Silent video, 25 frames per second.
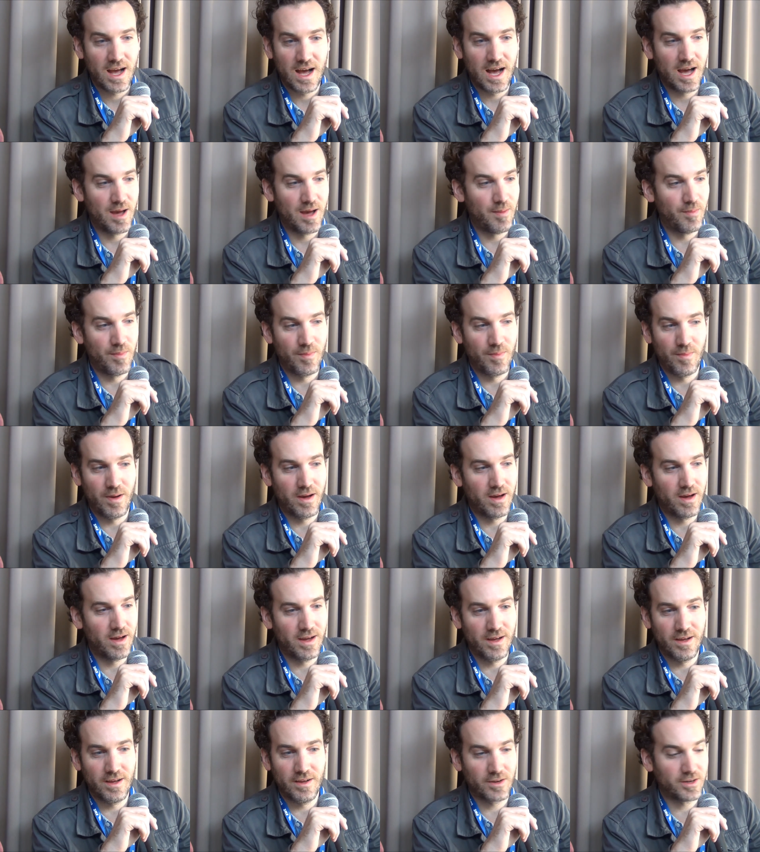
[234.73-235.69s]
I'm
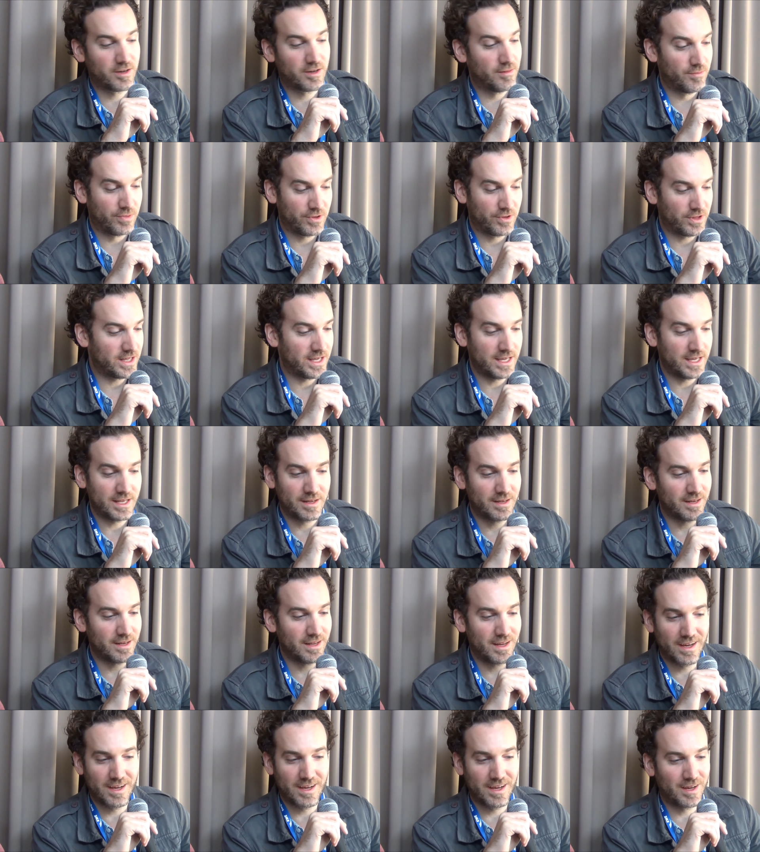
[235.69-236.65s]

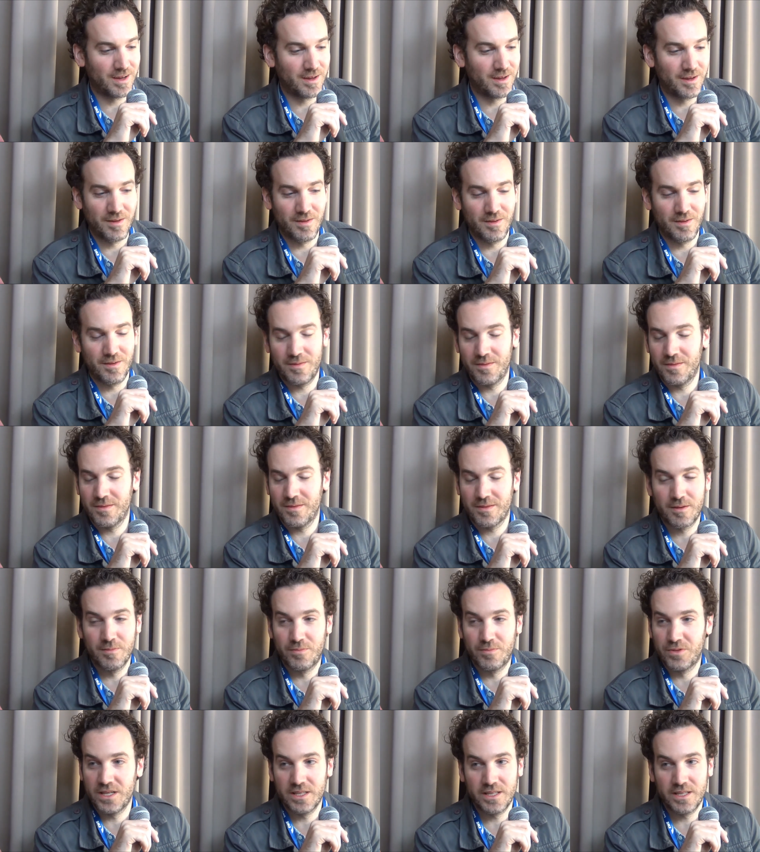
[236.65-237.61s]

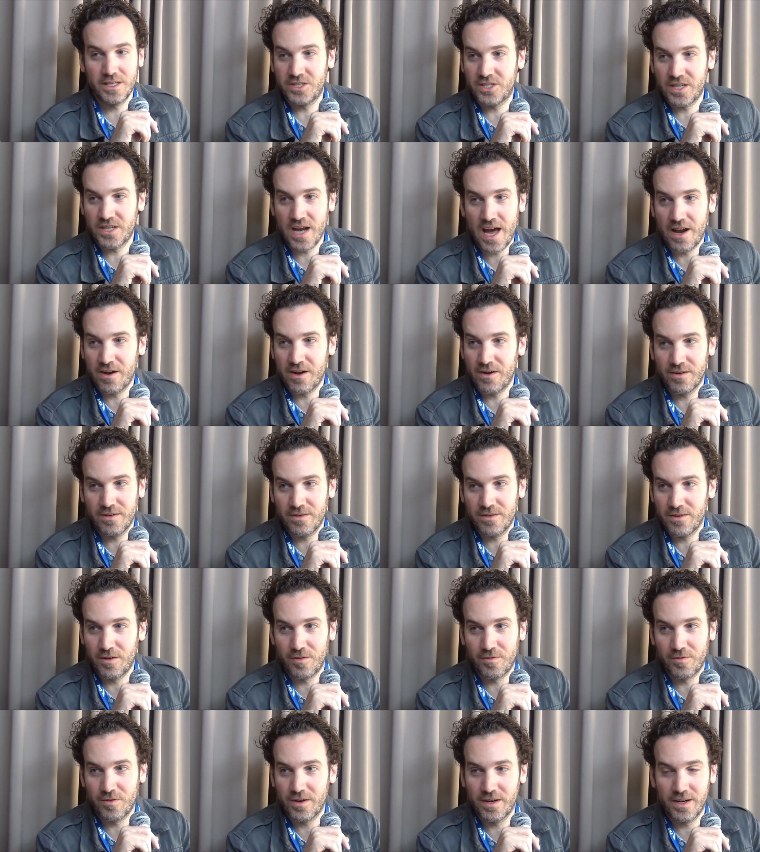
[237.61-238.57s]
completely shattered
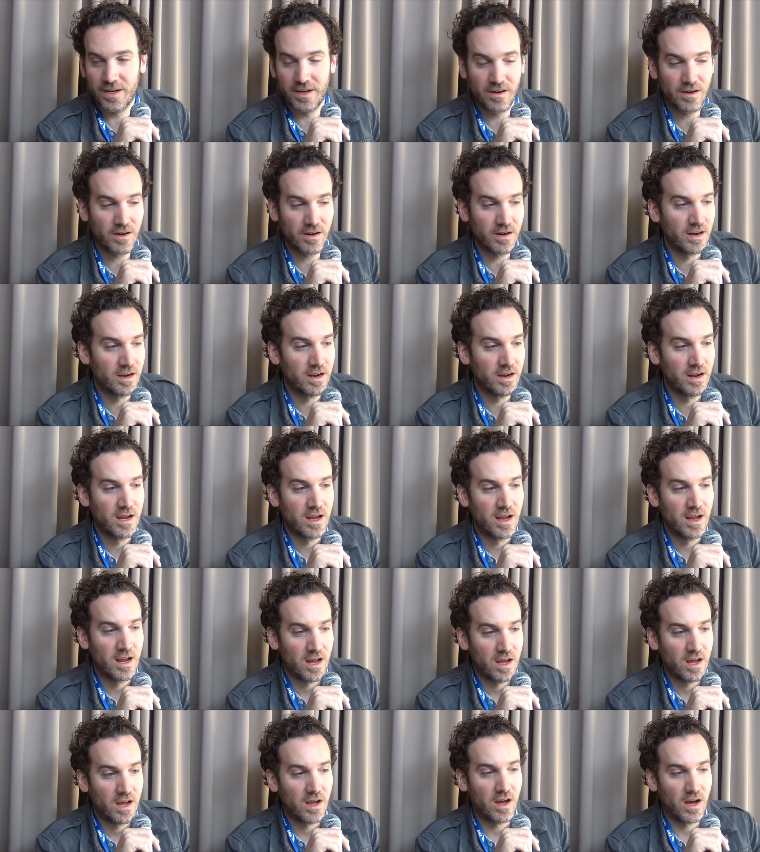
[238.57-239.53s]
over here.
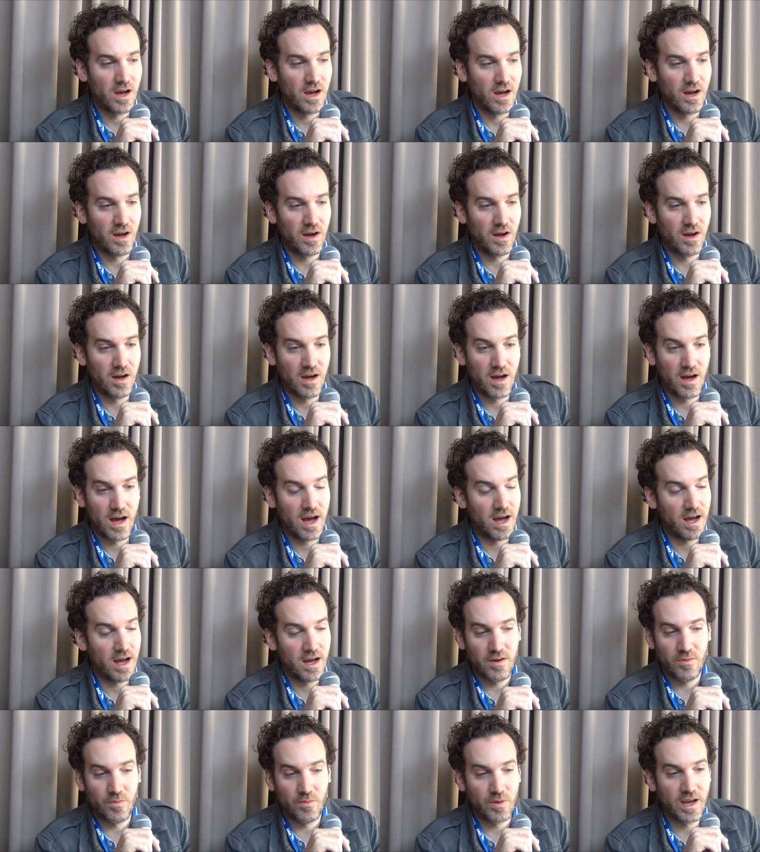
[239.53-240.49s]

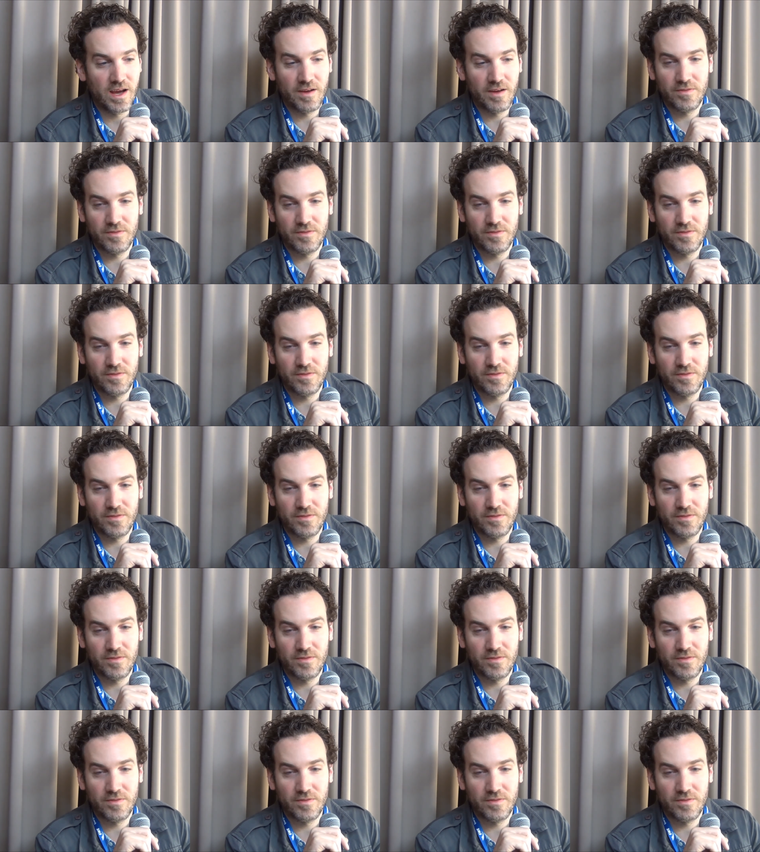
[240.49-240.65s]
We